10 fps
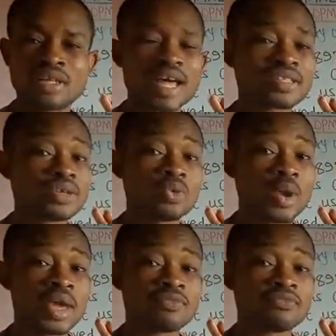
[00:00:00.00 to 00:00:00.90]
That's not the
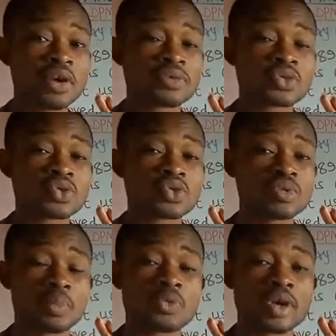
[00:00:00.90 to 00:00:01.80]
way fluorescence tube
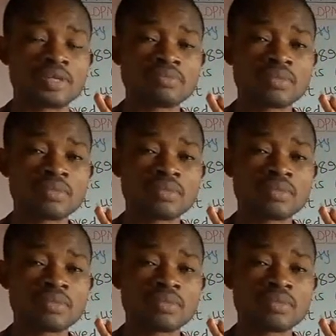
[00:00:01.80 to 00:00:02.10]
operate.